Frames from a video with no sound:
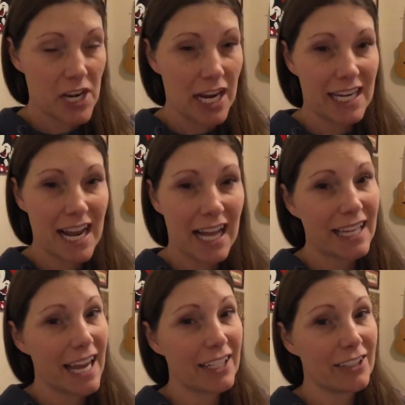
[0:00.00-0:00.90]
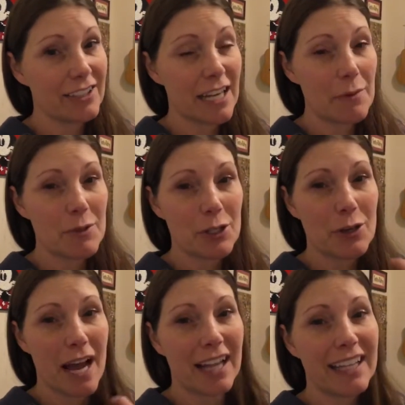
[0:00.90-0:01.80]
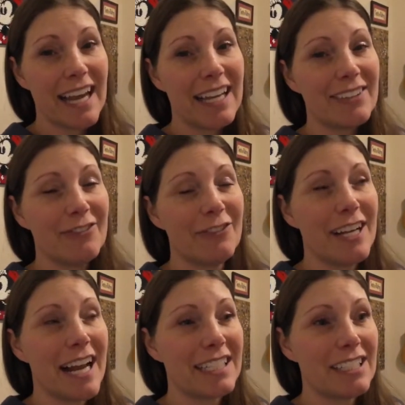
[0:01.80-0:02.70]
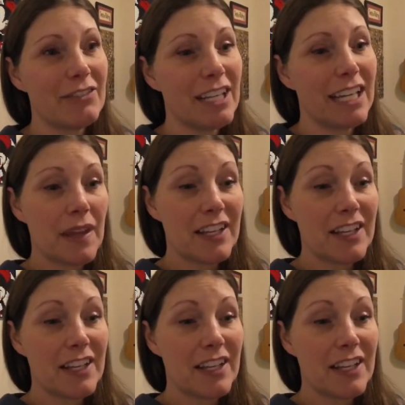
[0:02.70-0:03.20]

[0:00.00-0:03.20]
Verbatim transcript: Jack and Hallie had a good time too. Hallie had a fun activity,